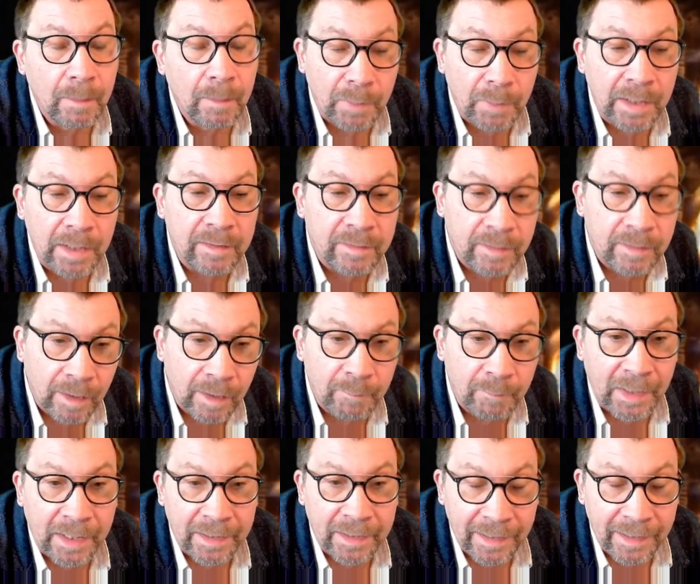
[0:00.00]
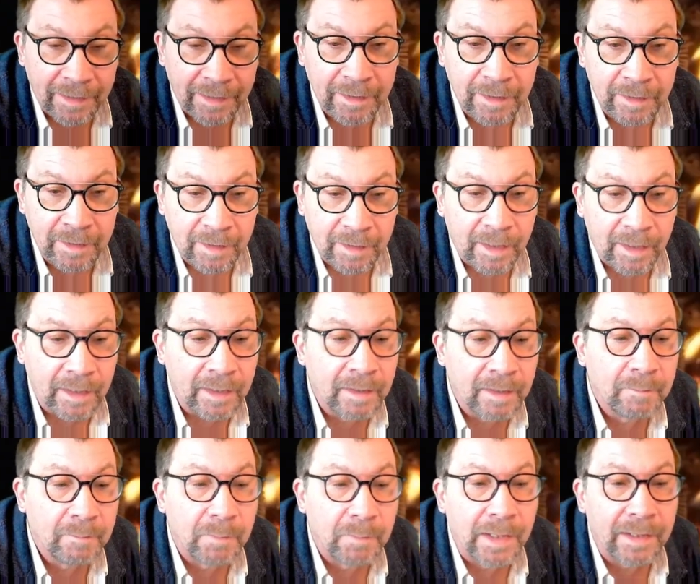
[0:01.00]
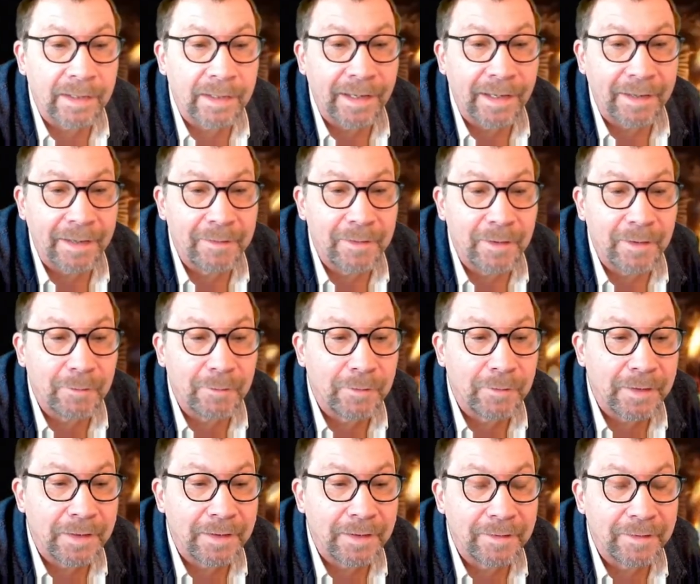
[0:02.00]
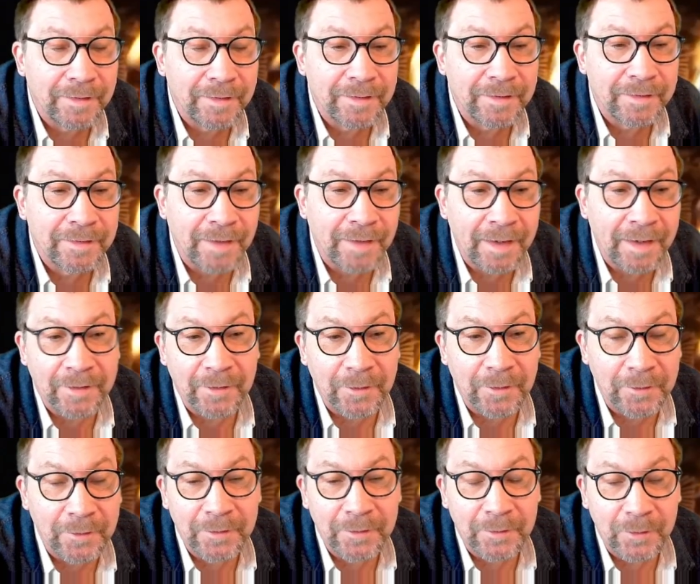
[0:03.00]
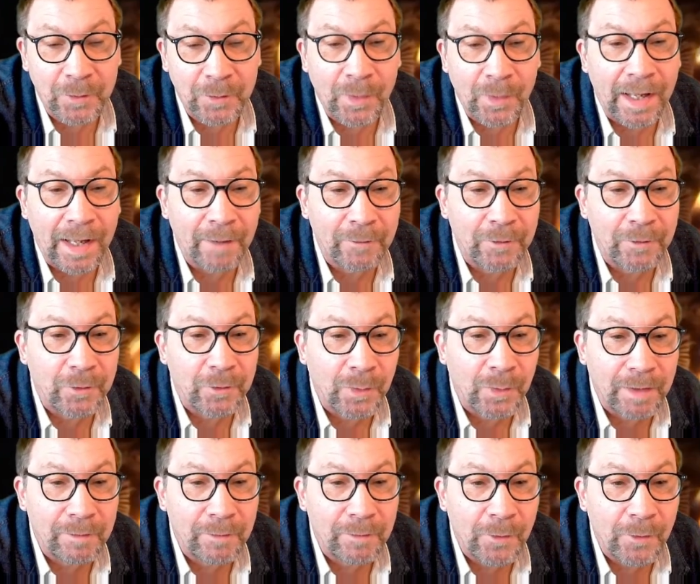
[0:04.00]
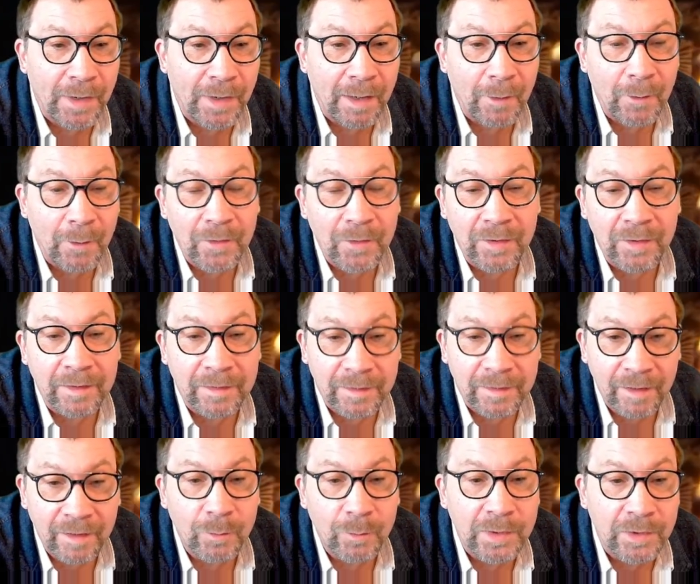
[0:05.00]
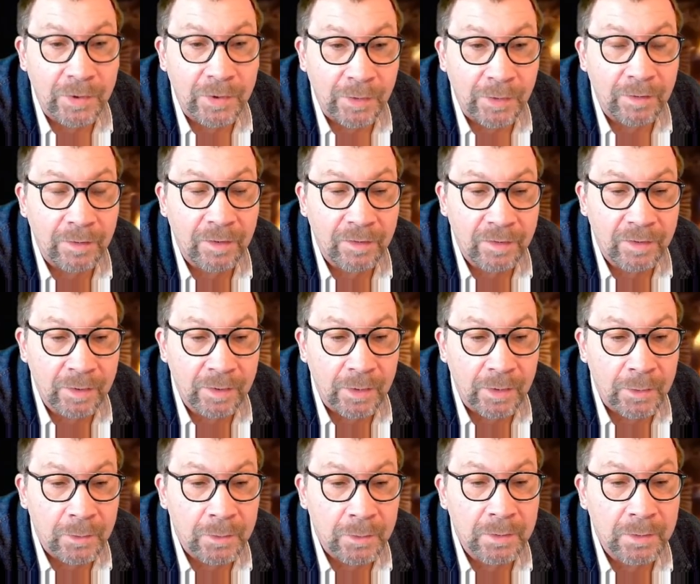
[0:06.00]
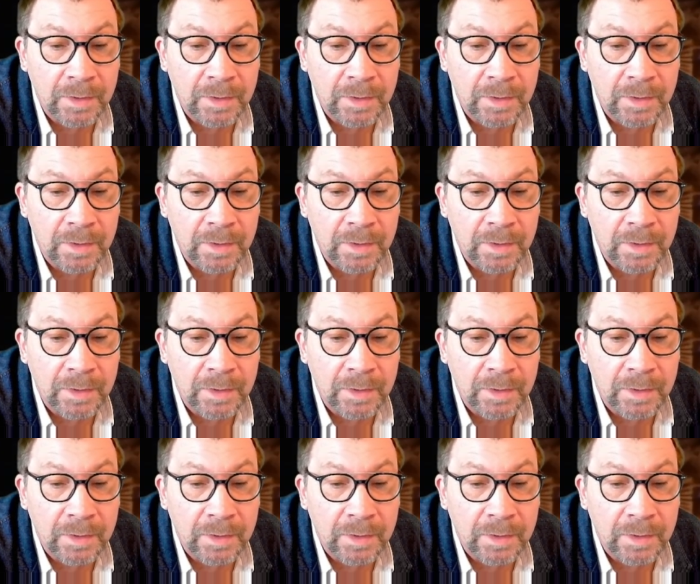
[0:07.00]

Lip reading: But it by the end of the day, by the end of the cycle, after 24 hours, it did return to zero.